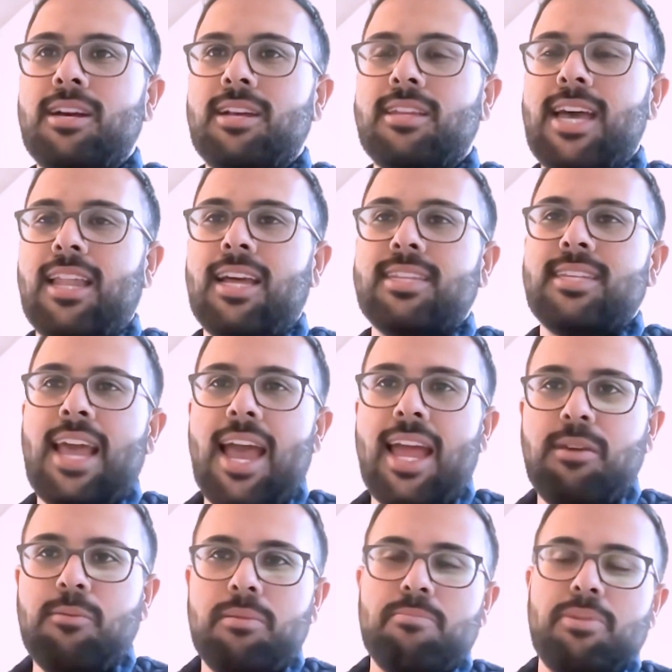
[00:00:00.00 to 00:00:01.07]
that lets
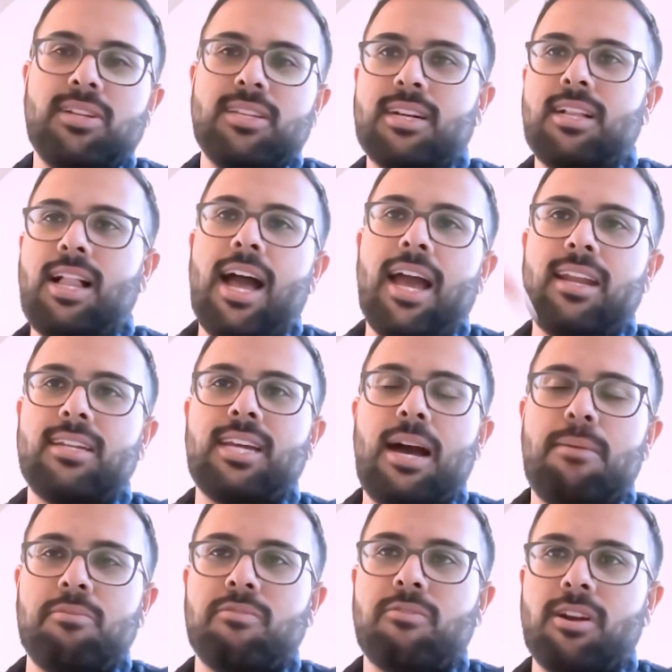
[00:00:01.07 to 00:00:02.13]
anyone build a client on
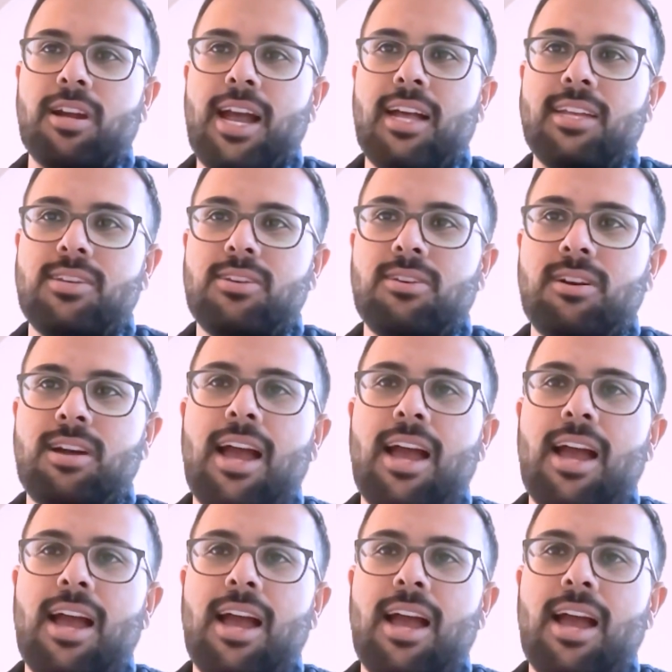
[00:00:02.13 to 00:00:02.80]
top of Farcaster,